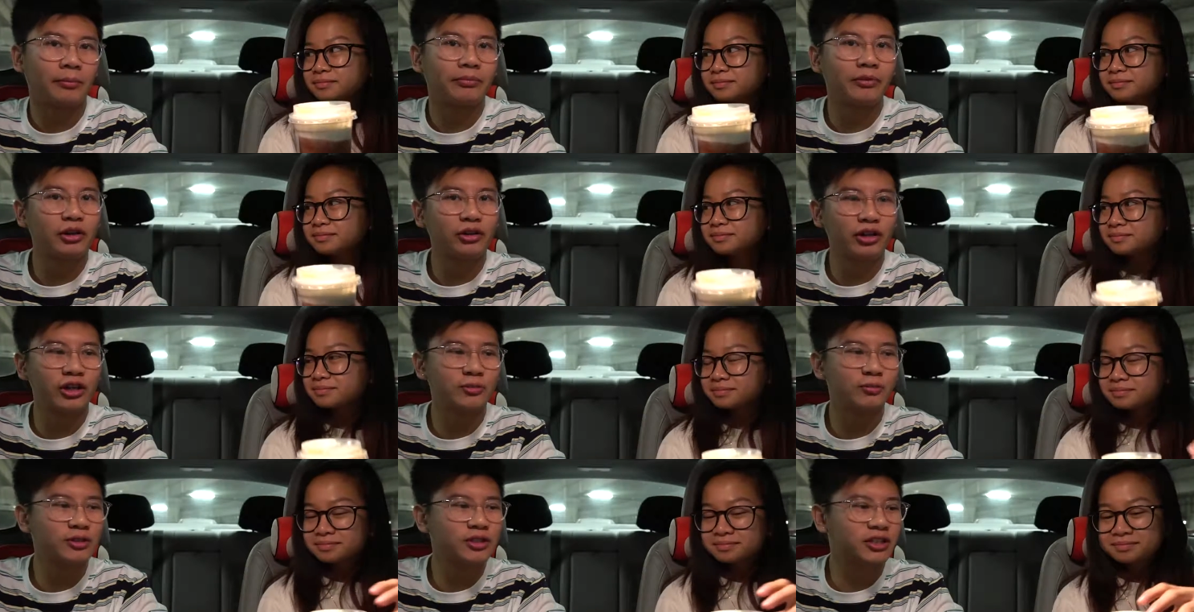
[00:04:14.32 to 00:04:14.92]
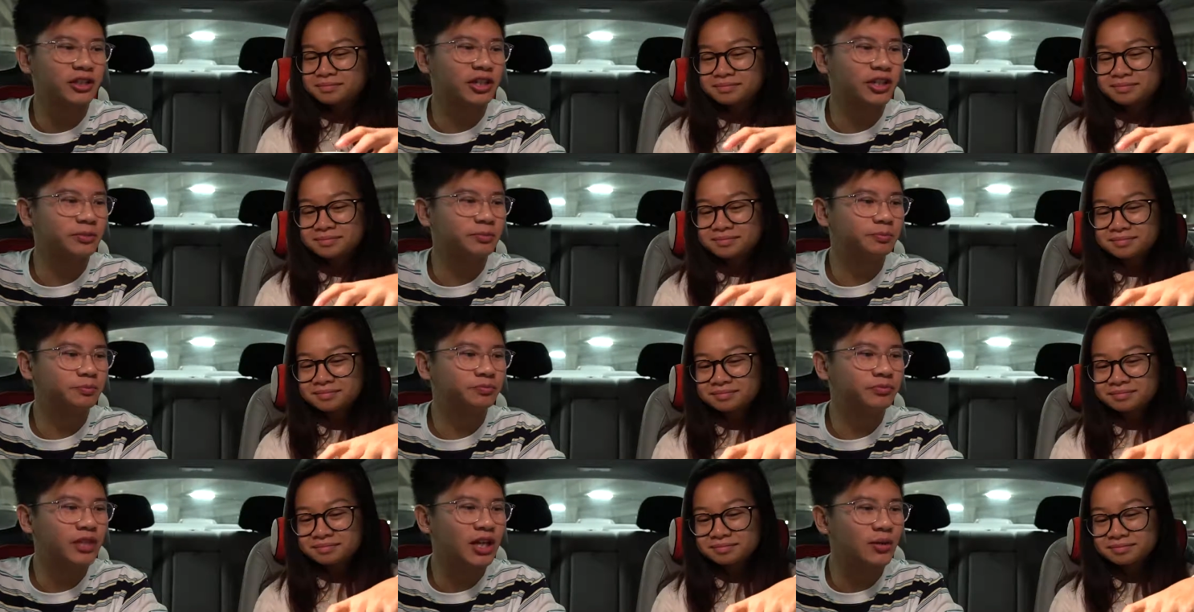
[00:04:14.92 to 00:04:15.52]
Speaker 1: The cream was good.
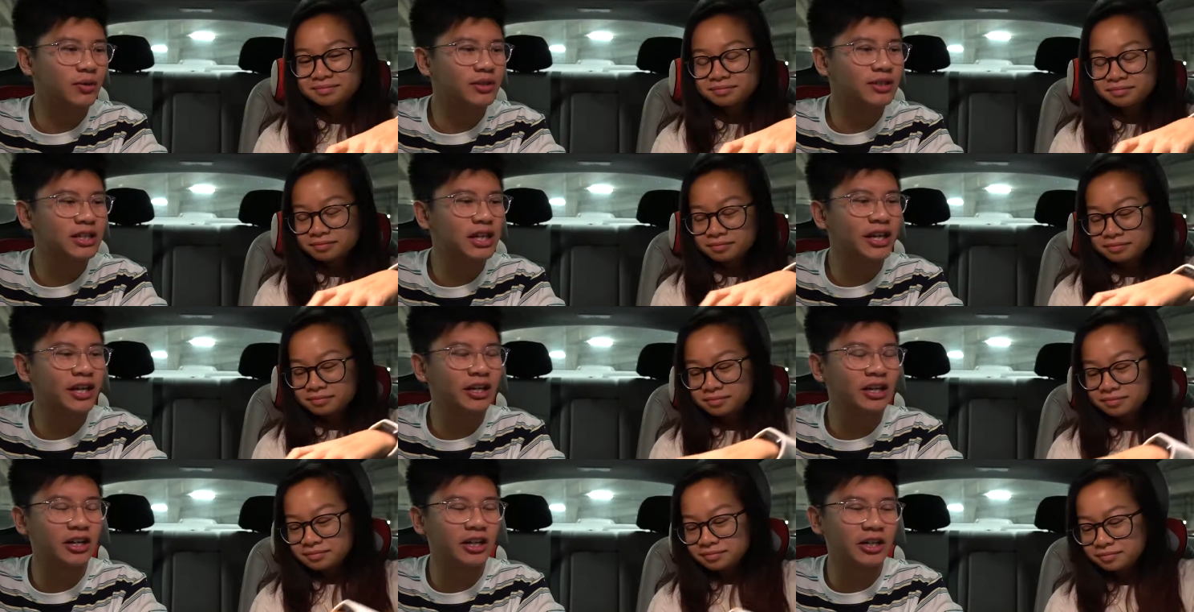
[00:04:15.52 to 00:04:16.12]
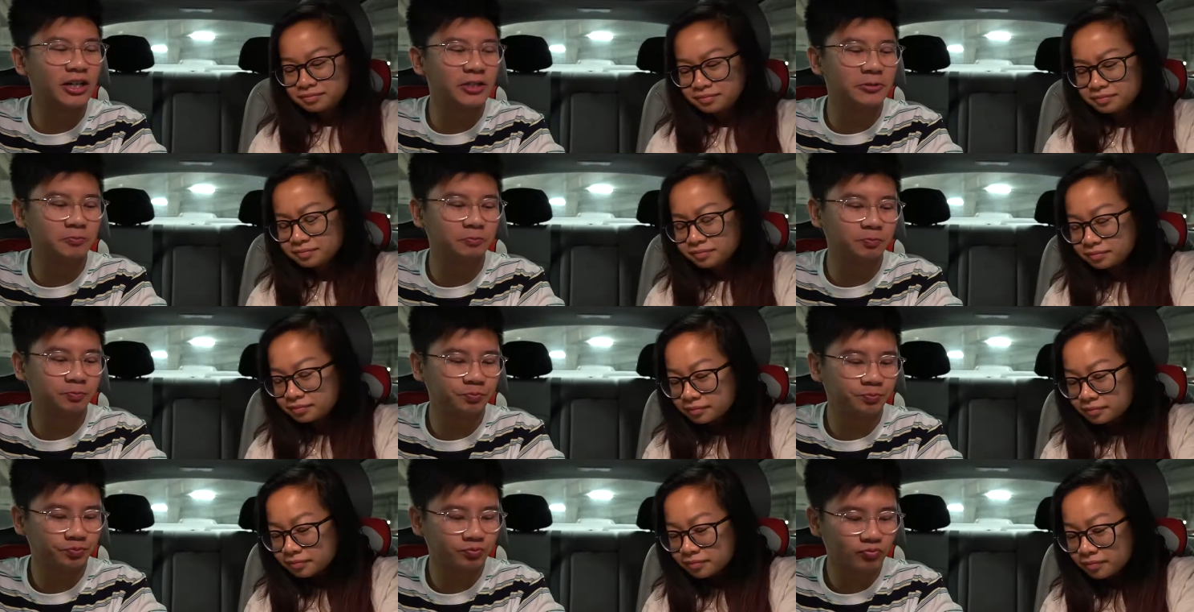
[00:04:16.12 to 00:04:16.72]
It was like,
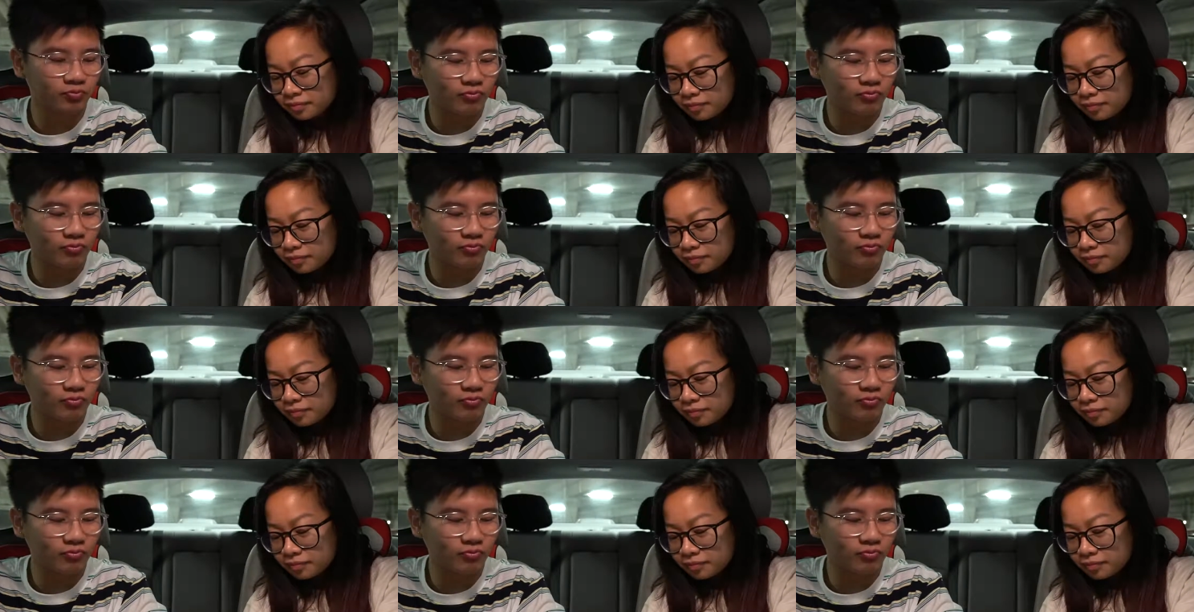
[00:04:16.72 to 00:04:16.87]
um,